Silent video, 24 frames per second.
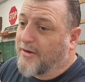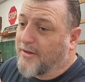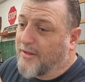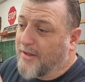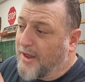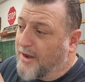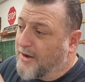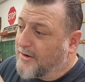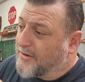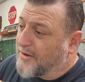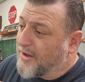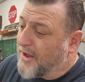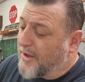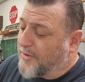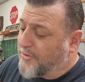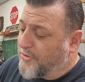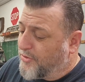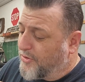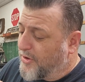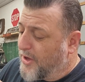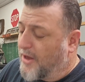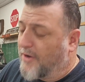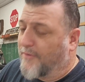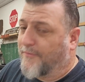A lot of times you
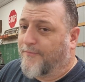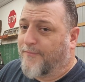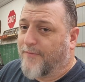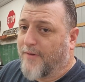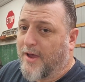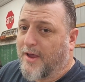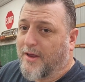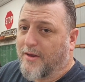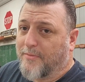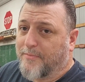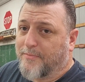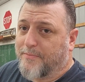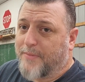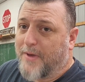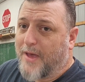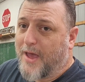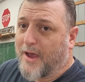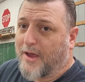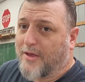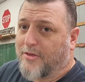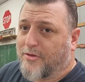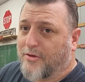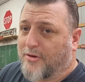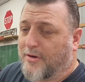got to fight
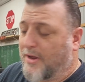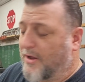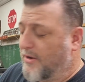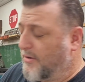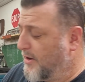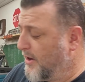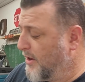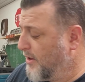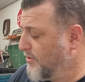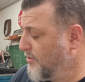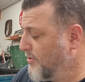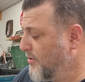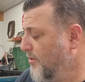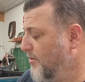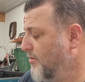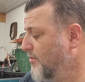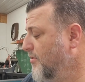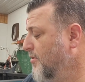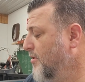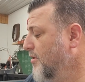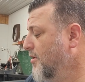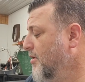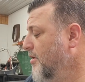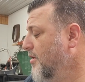packaging nowadays, you know.
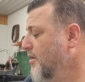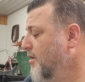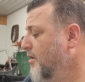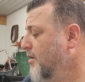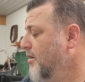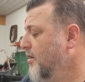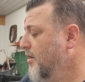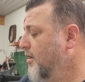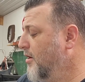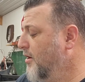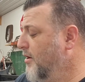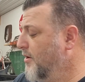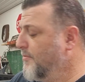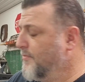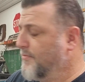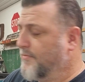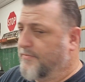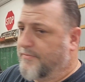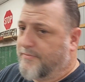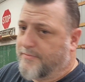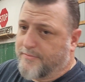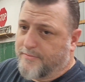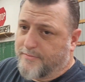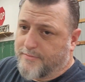
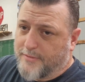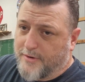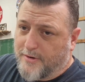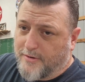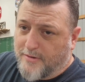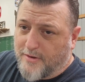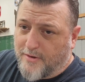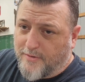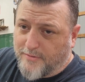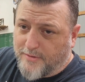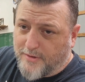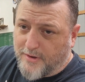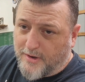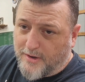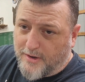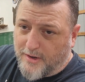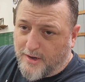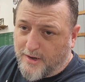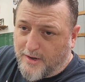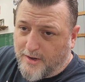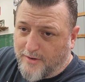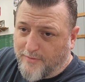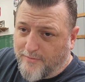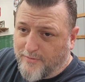There's everything you
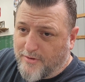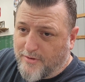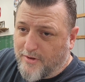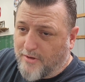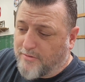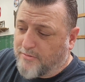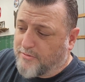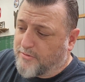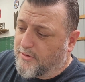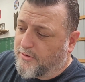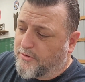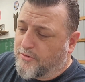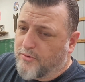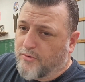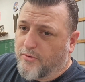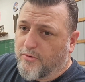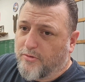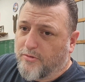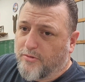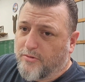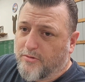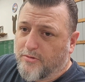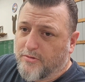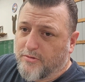need. It even comes with the
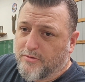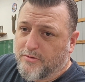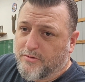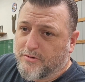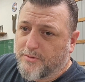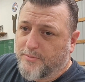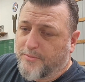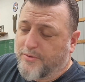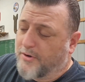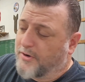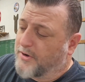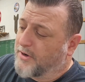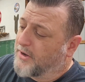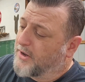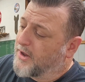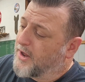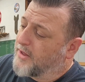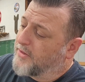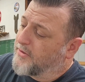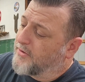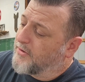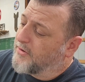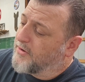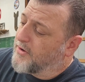tool to put it
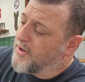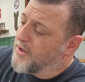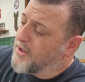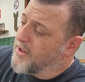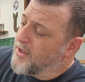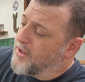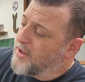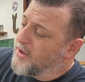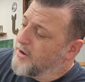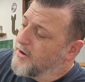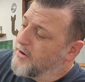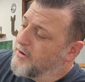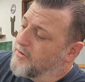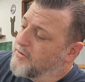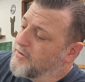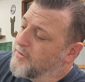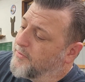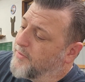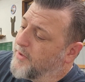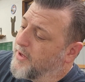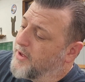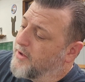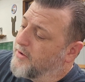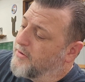together. Here's the
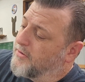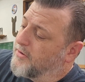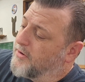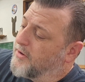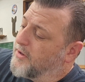mount.